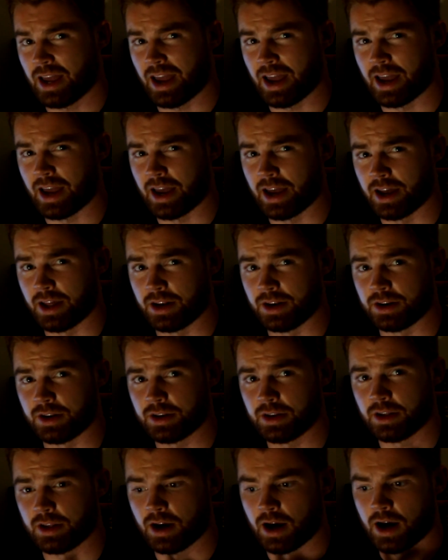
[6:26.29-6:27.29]

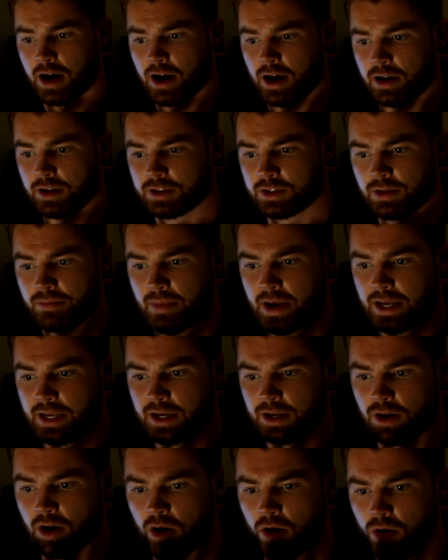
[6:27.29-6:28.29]
and to make
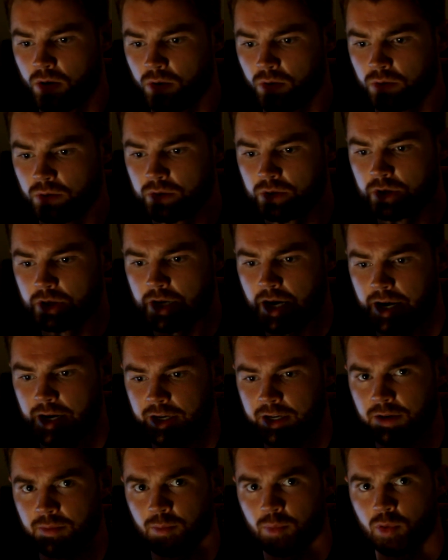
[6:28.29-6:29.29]
it all kind
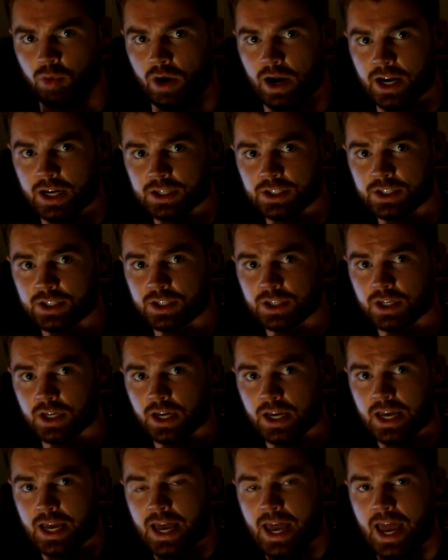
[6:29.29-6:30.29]
of compress,
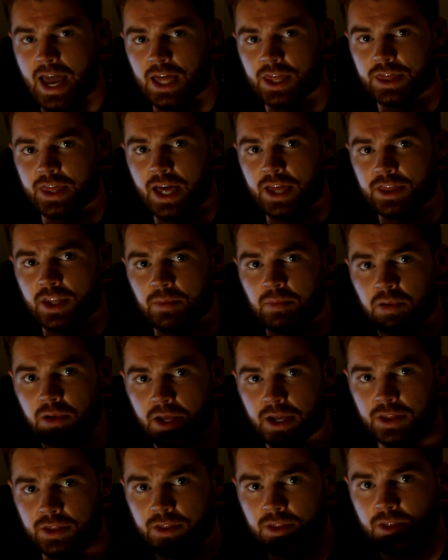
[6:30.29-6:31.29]
and then they
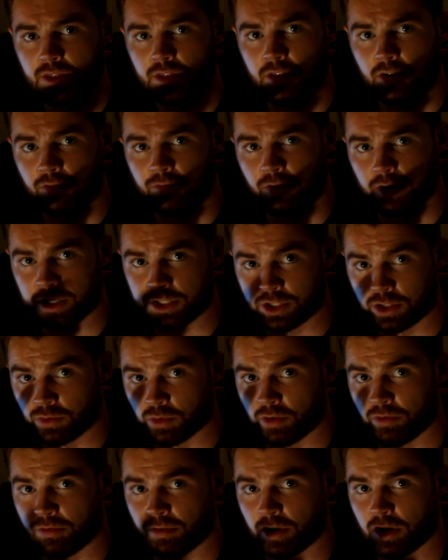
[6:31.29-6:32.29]
played the footage in
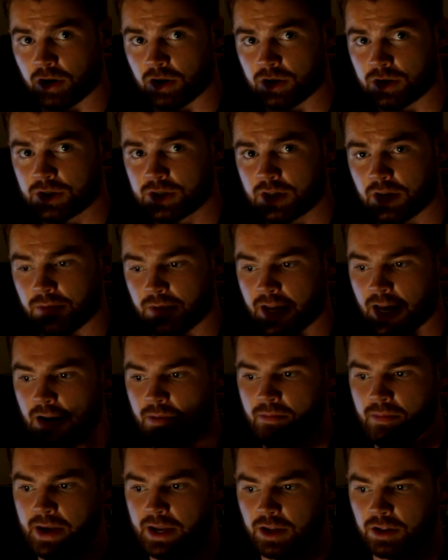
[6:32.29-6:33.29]
reverse to kind
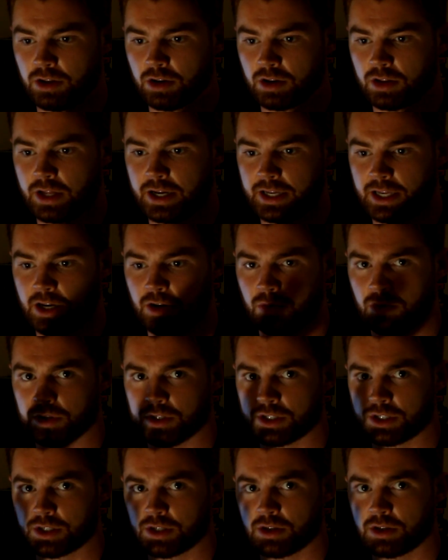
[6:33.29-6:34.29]
of make it look like it
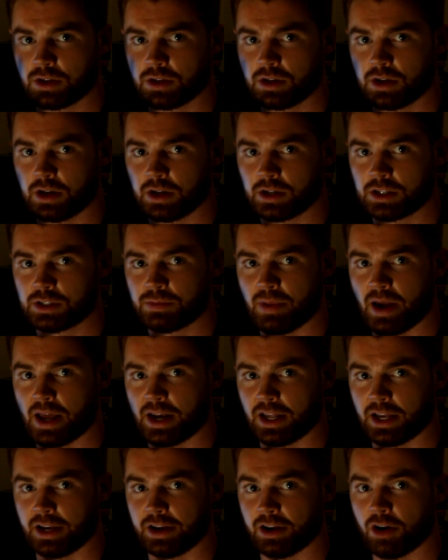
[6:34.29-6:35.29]
was
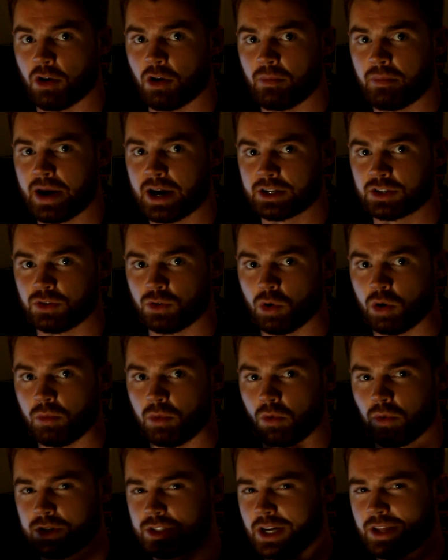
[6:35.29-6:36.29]
expanding and going back to
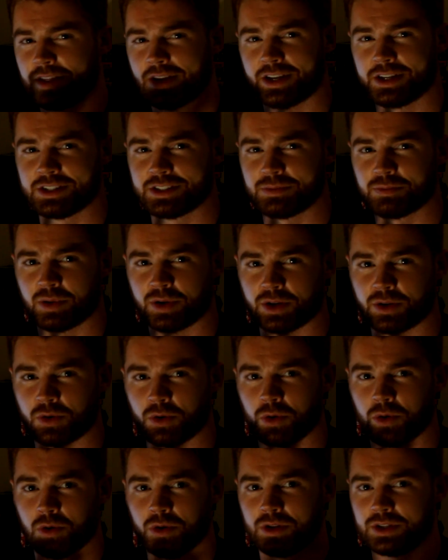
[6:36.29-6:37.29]
normal, which I think is pretty
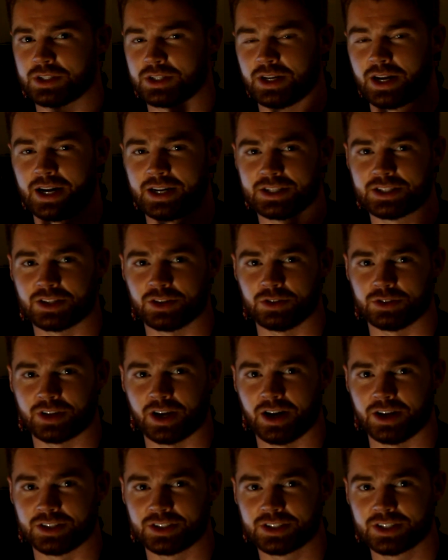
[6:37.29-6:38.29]
cool. It's a nice little
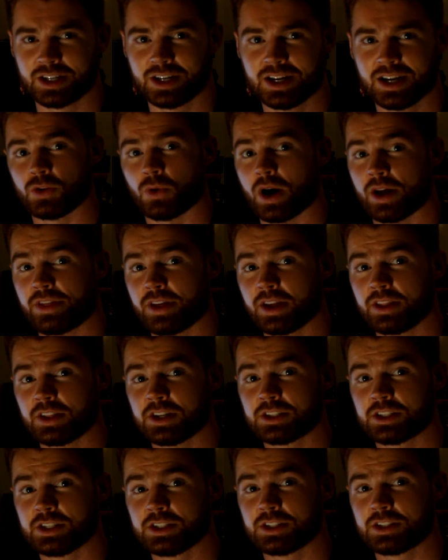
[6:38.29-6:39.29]
touch. Do I think
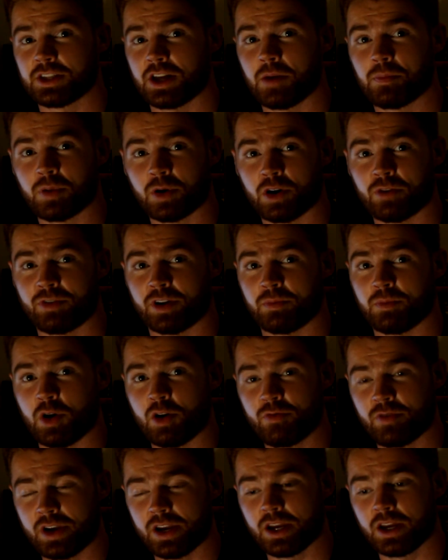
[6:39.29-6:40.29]
this is a perfect
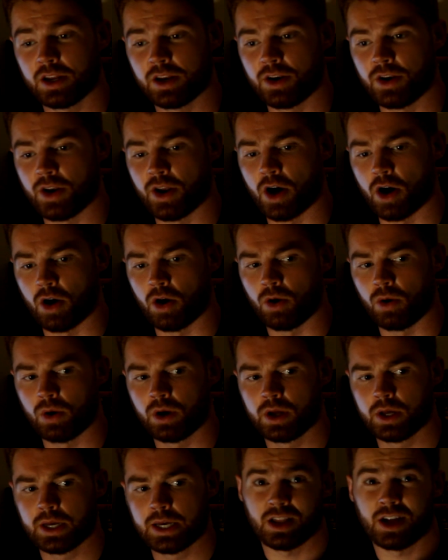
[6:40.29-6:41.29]
movie? No.
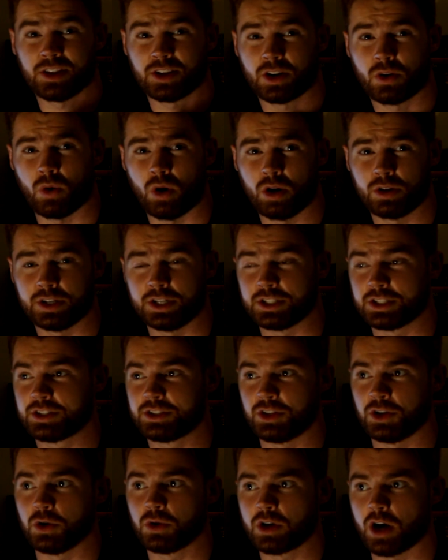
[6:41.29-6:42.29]
A lot of the qualities
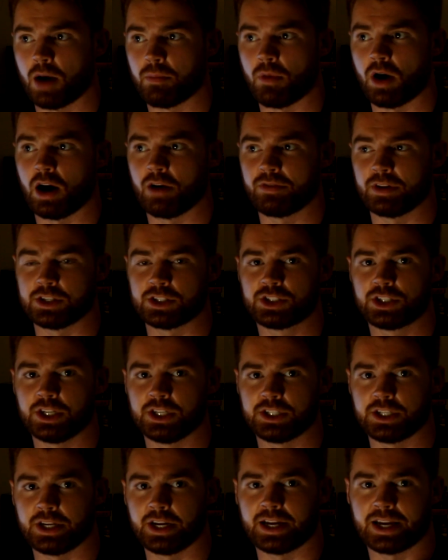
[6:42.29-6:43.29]
do come off as
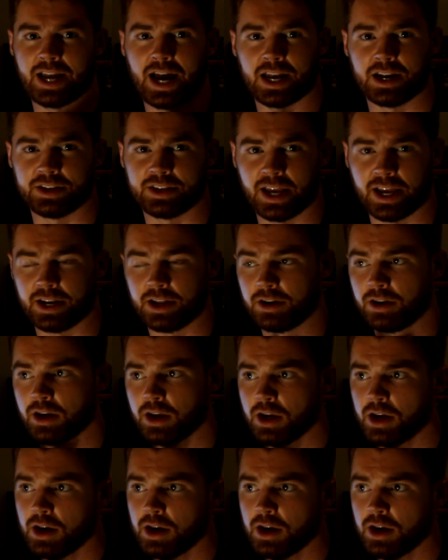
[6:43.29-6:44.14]
cheesy and kind of dated,